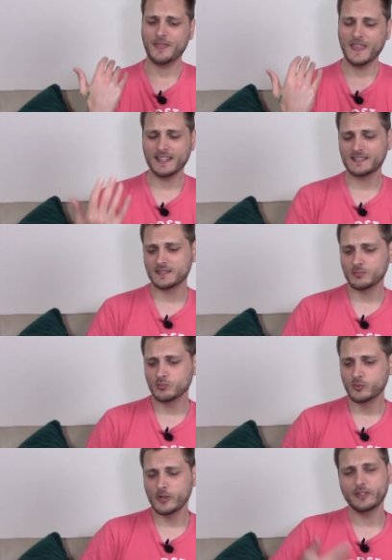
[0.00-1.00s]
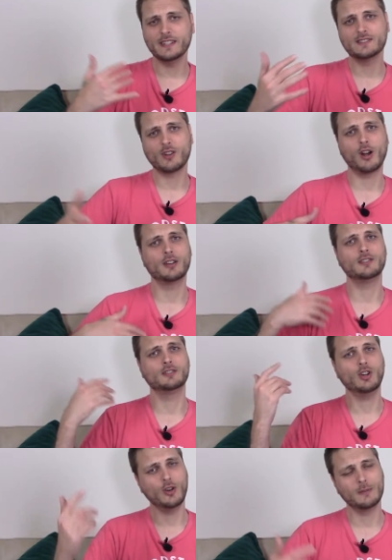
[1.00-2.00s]
things really started to
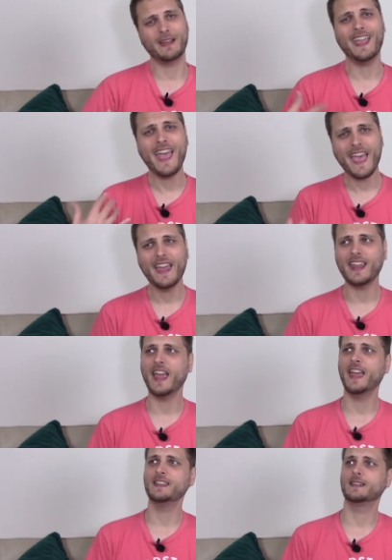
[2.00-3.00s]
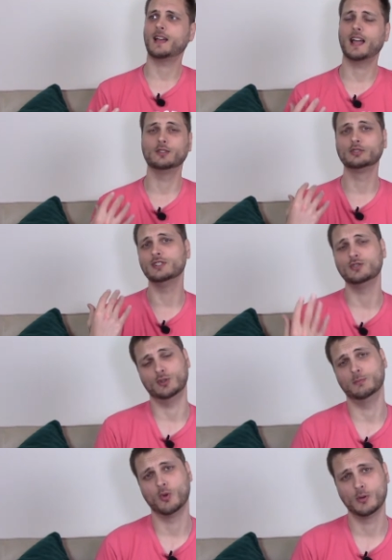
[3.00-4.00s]
turn in my head, and I looked into
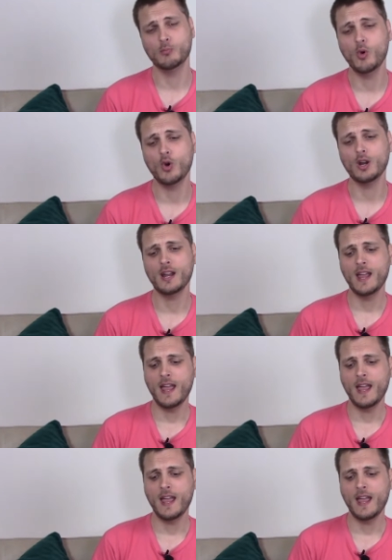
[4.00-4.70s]
it more and more.